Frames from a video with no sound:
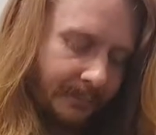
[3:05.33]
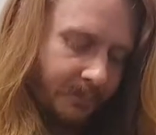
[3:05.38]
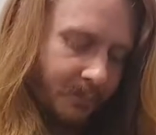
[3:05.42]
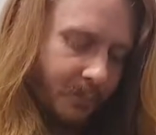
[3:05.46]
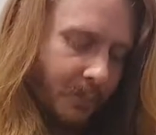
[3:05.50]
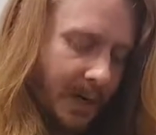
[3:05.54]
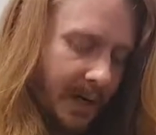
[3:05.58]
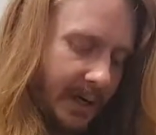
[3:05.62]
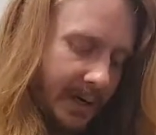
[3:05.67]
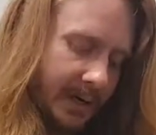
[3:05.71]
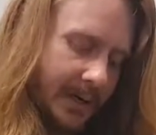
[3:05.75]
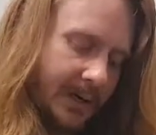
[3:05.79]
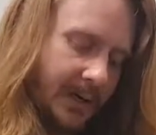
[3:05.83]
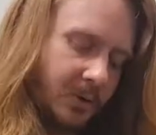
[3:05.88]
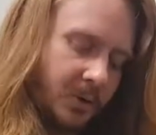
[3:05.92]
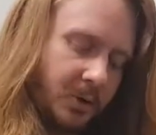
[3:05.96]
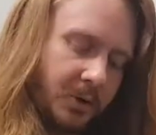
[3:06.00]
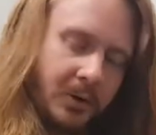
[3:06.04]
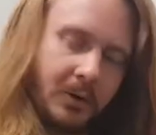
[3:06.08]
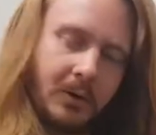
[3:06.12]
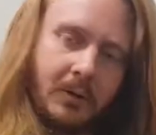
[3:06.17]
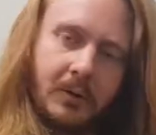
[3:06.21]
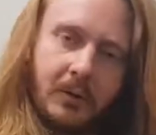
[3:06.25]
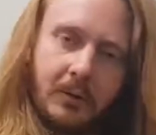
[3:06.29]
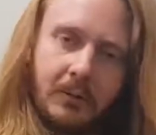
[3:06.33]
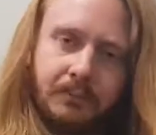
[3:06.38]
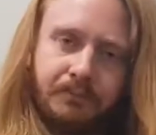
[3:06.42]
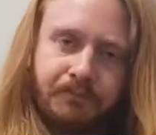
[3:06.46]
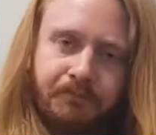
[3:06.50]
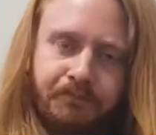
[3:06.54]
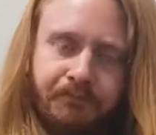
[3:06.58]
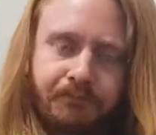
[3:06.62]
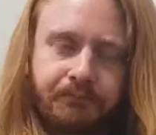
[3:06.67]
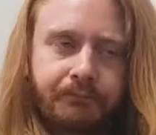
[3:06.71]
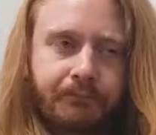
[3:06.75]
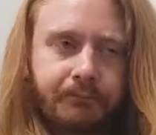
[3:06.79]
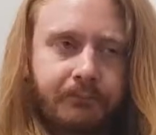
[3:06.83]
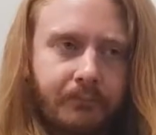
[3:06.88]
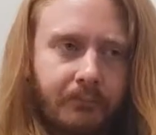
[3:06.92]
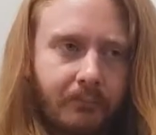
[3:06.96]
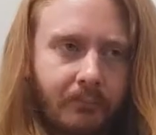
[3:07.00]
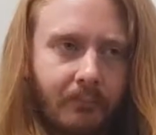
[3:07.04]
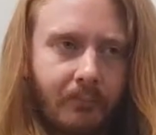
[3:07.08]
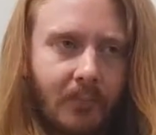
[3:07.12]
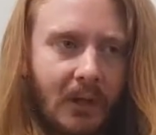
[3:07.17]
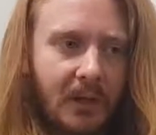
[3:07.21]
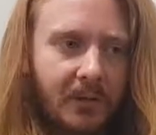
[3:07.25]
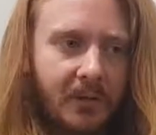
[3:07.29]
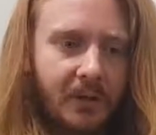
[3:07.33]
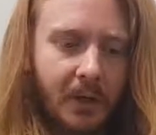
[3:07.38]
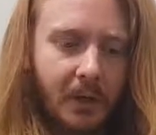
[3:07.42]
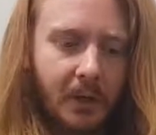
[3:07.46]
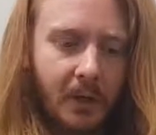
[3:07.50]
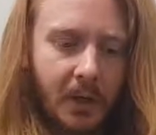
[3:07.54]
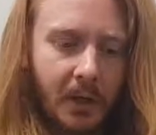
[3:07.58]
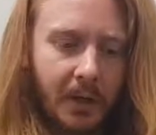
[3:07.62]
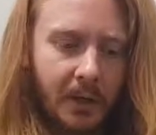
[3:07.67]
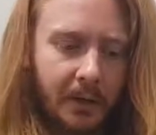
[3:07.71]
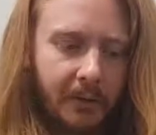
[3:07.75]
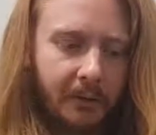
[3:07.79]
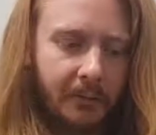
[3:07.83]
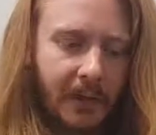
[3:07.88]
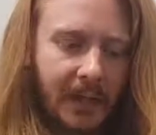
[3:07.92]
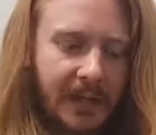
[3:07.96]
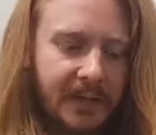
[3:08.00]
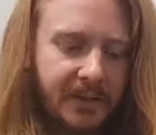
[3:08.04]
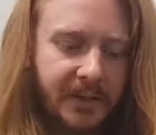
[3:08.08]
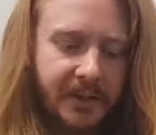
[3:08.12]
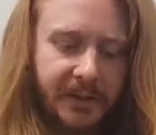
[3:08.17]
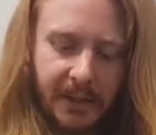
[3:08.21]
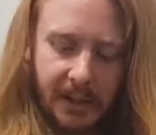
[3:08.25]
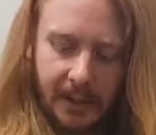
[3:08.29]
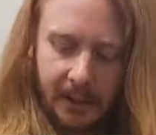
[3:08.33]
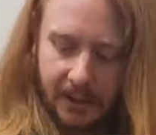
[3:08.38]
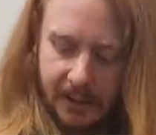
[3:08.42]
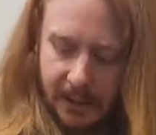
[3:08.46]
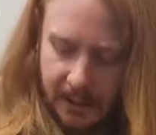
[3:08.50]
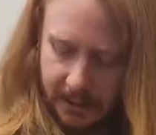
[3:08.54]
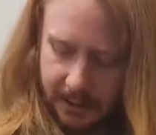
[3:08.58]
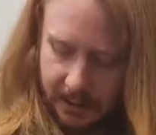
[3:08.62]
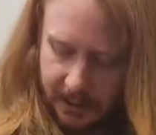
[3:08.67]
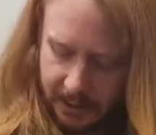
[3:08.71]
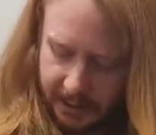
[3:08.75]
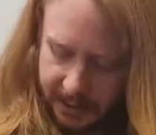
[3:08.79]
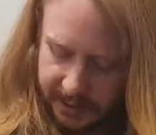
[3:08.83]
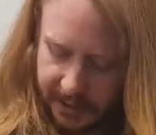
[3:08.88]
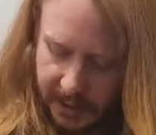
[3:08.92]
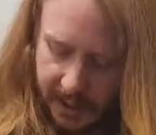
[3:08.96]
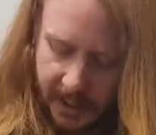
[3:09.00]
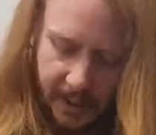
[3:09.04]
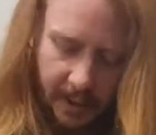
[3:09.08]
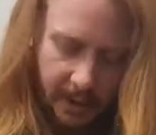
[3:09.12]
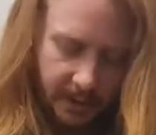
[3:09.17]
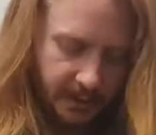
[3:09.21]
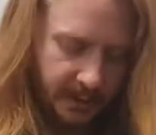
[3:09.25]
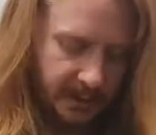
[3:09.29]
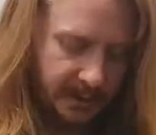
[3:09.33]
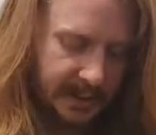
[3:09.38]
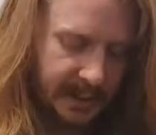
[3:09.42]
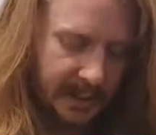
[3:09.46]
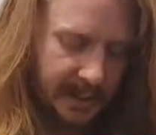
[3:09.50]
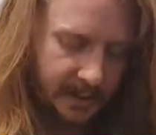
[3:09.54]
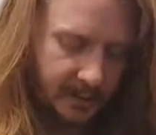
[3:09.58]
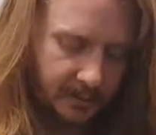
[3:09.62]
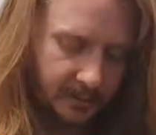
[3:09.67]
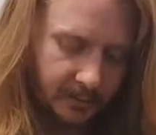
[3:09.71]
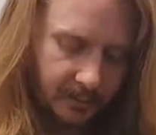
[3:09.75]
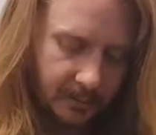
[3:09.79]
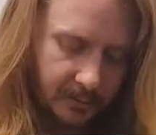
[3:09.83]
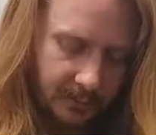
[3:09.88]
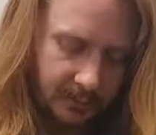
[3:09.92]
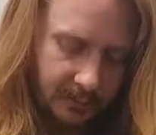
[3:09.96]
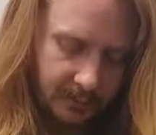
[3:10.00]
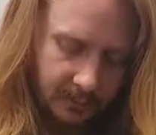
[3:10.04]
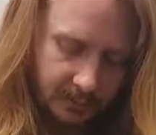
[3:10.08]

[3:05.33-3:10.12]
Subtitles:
my natural sort of instinct is to start on a down,